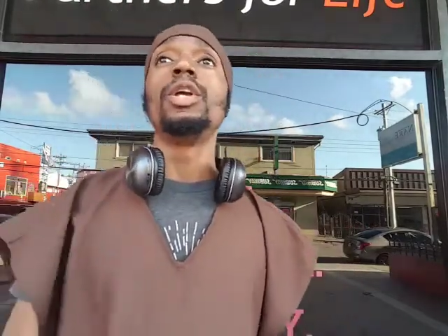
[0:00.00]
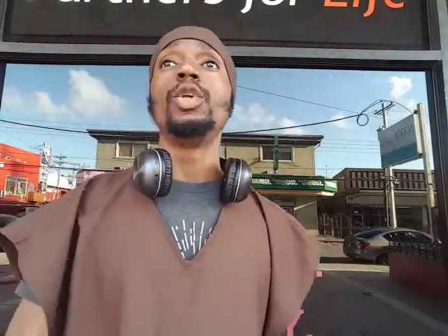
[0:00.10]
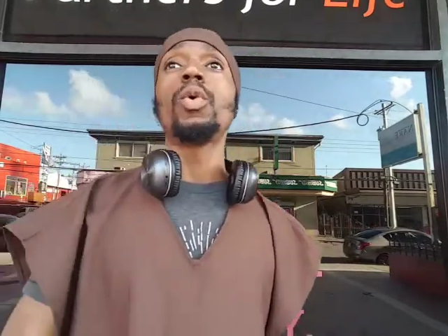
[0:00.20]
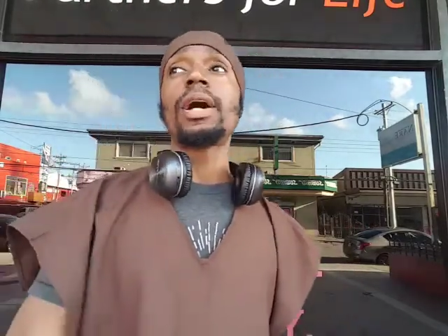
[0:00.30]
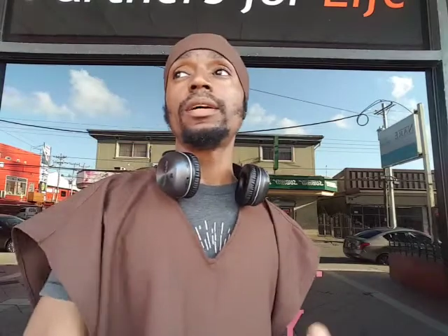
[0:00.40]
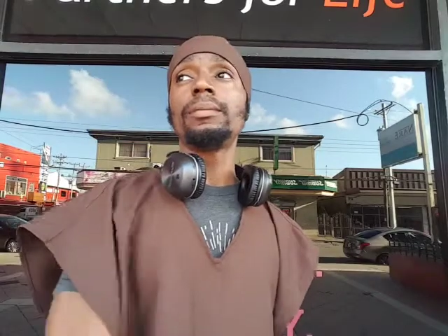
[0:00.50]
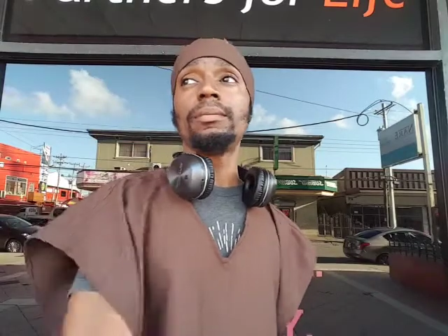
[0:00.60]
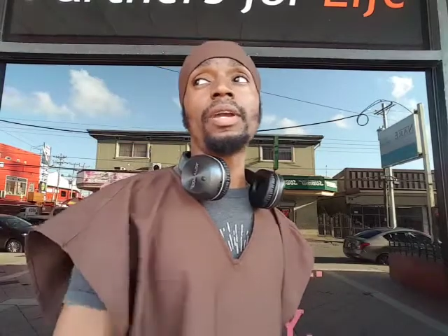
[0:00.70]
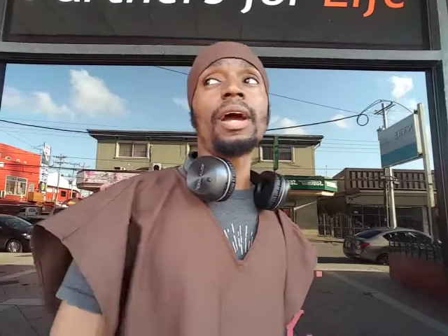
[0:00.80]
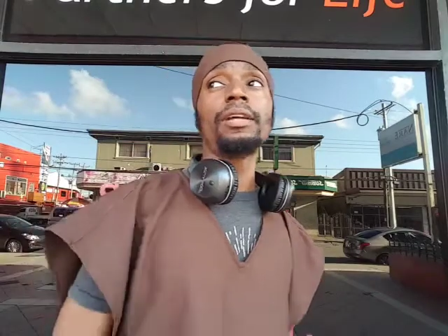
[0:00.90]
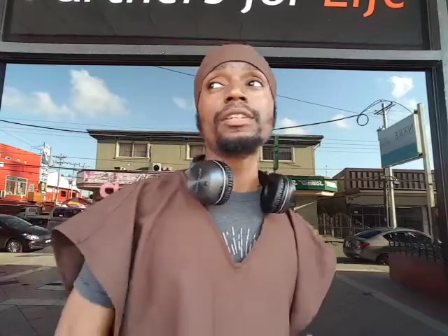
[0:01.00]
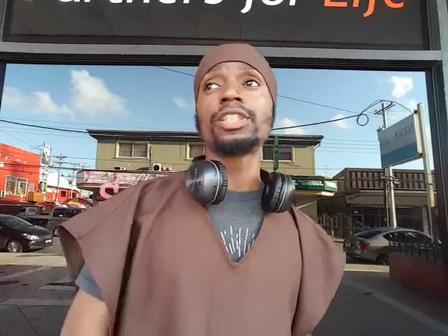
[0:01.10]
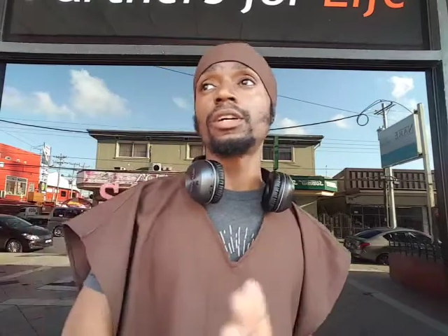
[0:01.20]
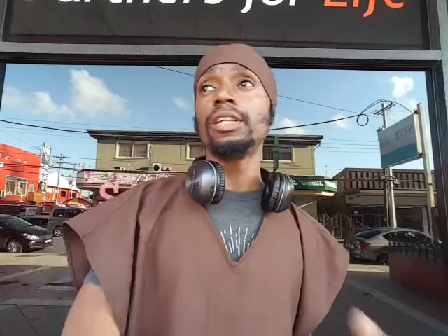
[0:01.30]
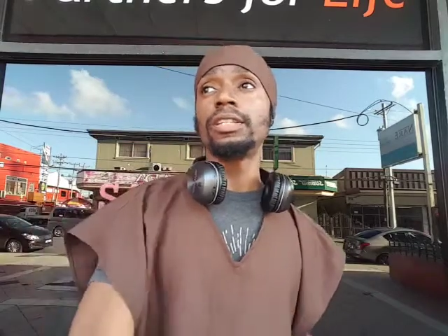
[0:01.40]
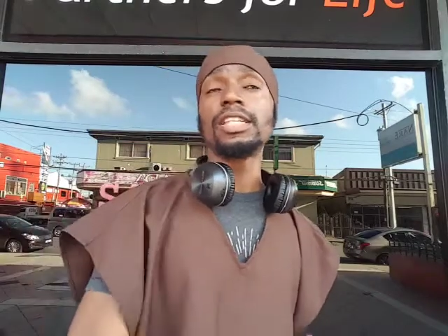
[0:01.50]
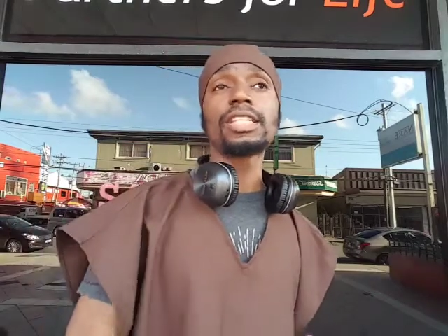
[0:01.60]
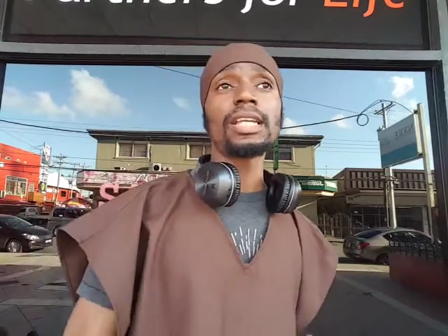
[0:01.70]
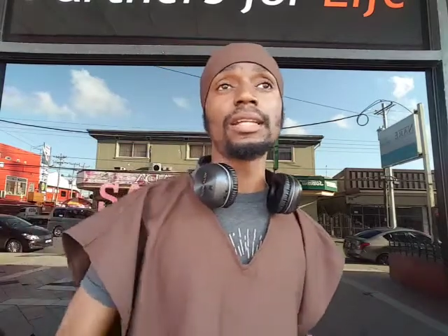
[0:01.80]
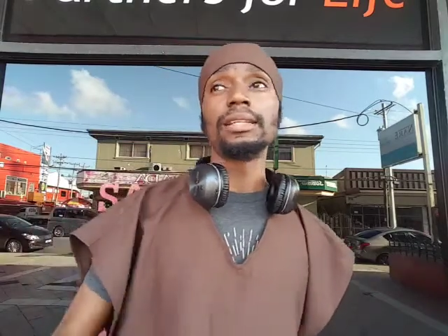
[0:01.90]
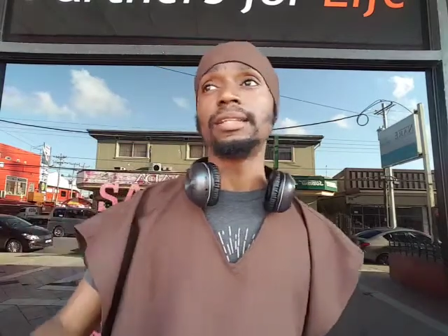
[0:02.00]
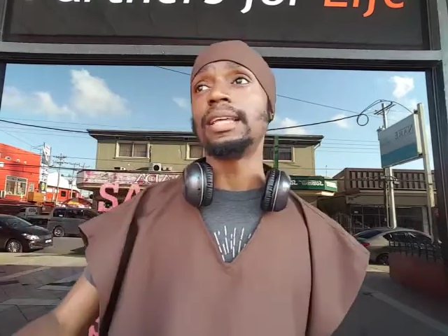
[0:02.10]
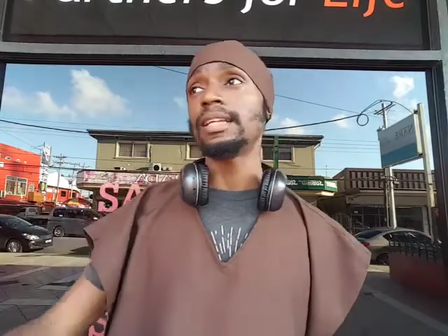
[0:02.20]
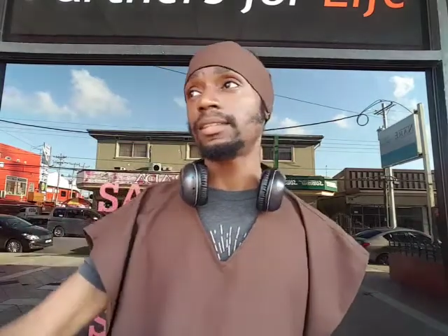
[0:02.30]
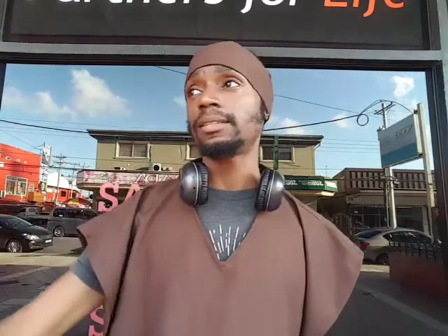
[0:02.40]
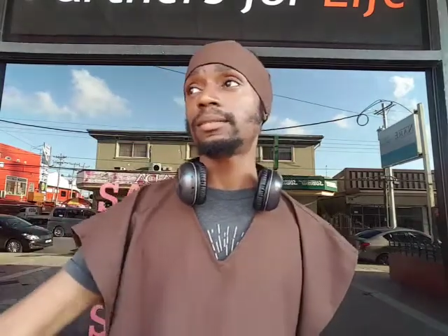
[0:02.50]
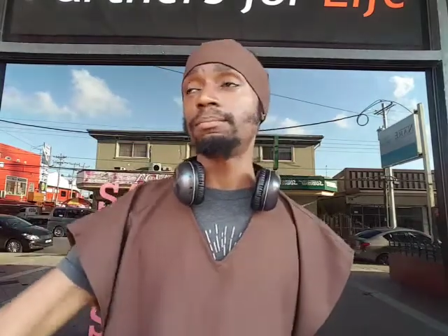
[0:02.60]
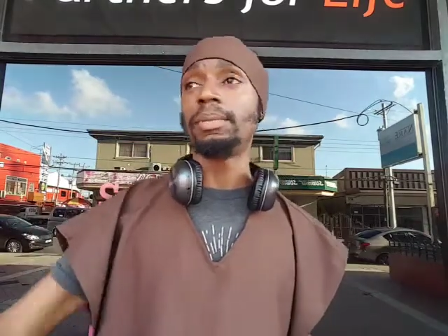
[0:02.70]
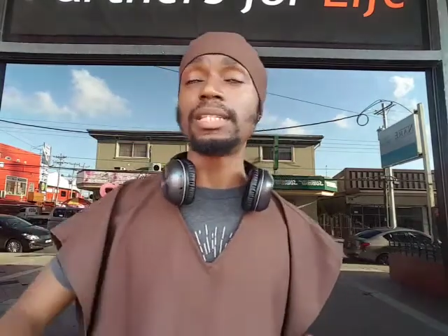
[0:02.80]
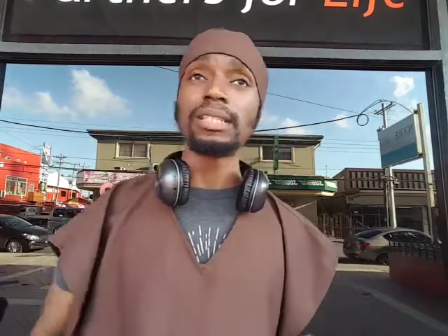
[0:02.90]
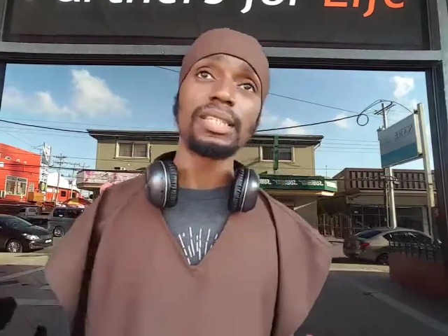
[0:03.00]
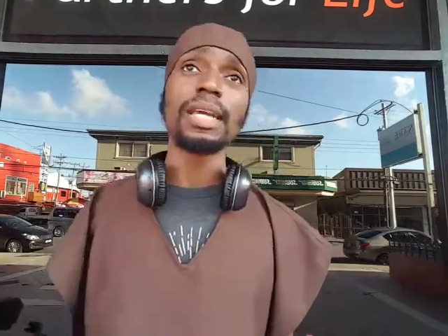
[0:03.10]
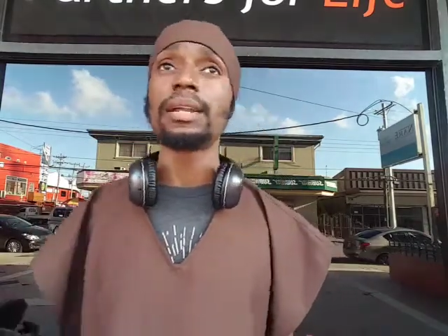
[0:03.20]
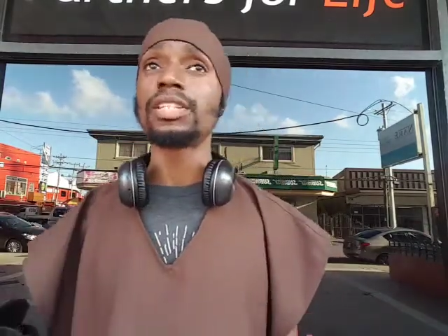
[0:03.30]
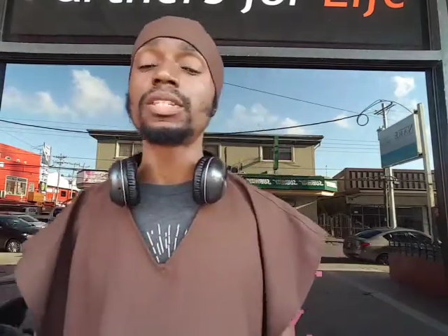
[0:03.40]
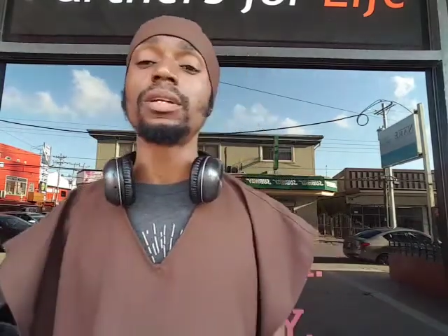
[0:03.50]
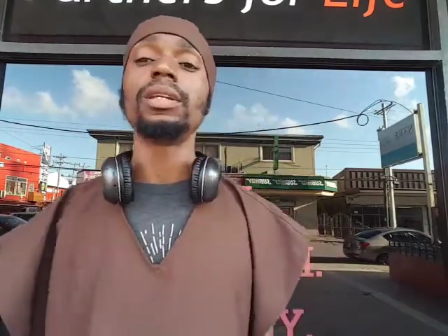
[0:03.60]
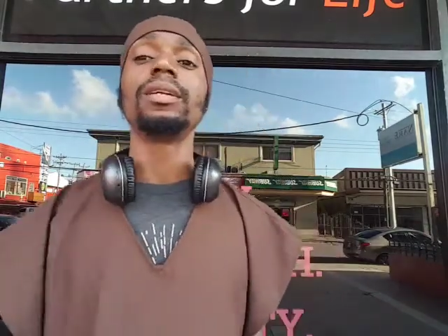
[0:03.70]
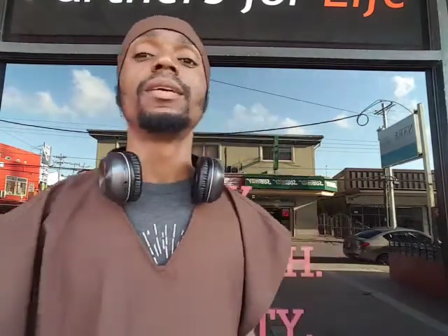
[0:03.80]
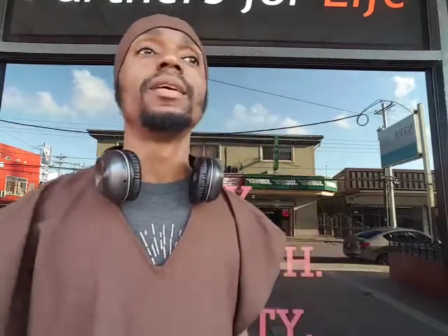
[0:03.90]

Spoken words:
you had to study this and that business you had to study.